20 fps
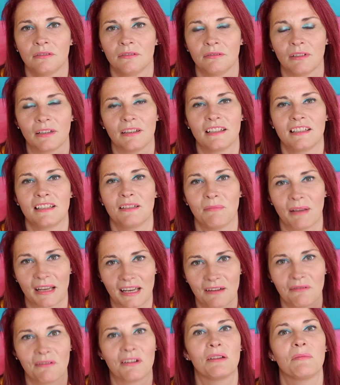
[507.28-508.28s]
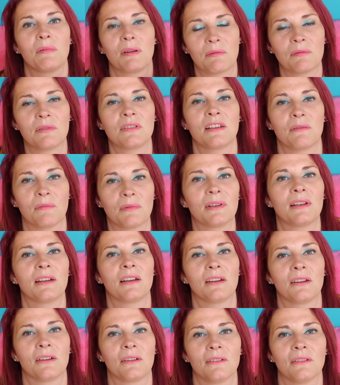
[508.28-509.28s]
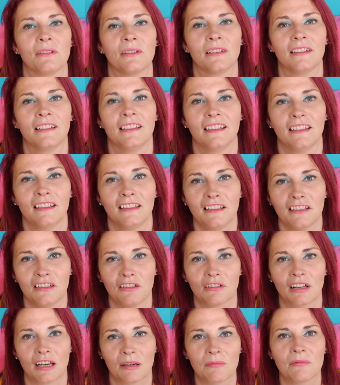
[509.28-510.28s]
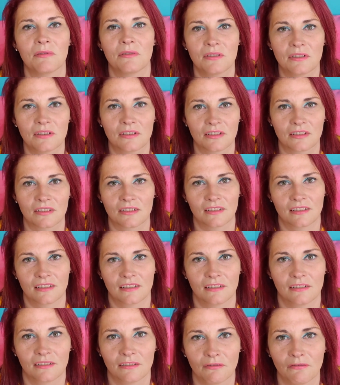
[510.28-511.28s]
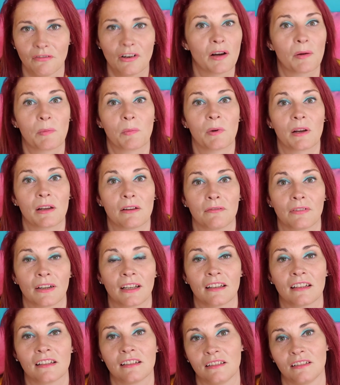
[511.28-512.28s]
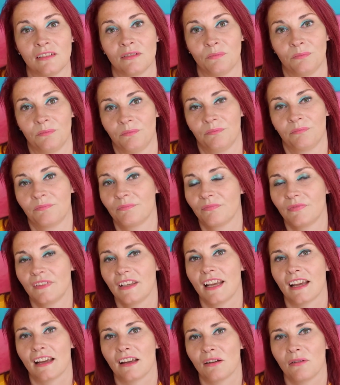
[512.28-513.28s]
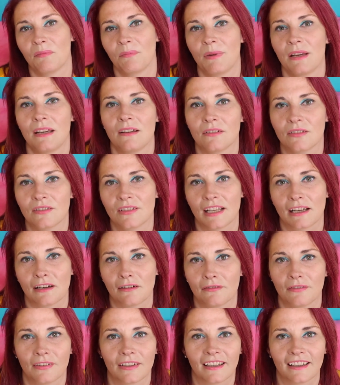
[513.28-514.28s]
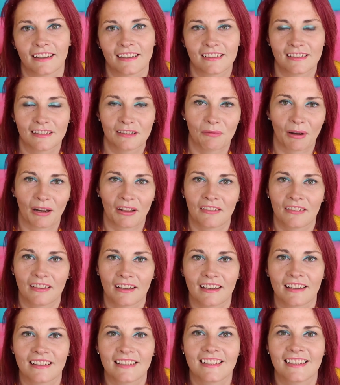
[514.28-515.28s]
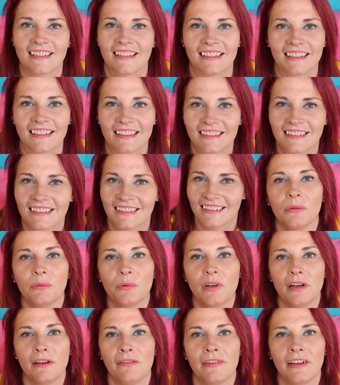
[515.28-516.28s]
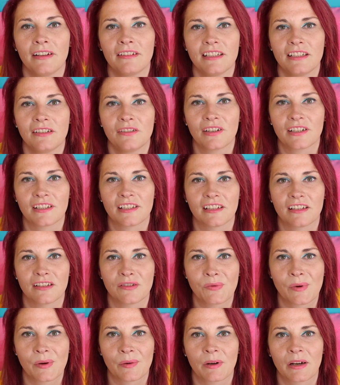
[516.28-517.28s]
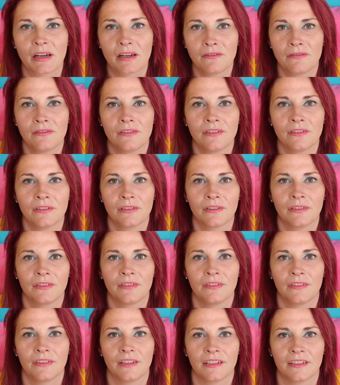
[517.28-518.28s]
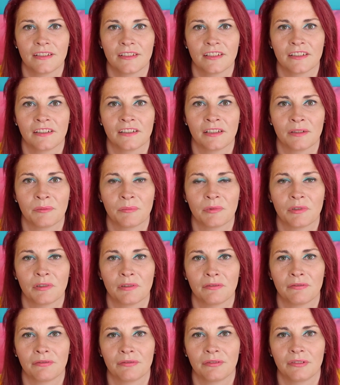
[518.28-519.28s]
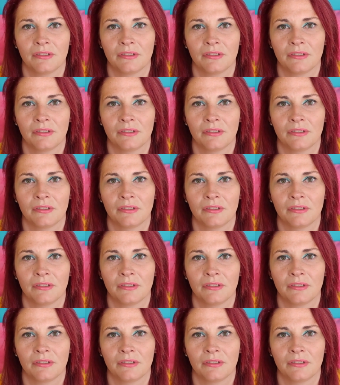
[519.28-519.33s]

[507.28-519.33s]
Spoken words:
well, this is me, you want to be with someone who you're able to just vibe with and, yeah, be yourself, I guess, the main thing is, isn't it? What I found interesting as well over this time of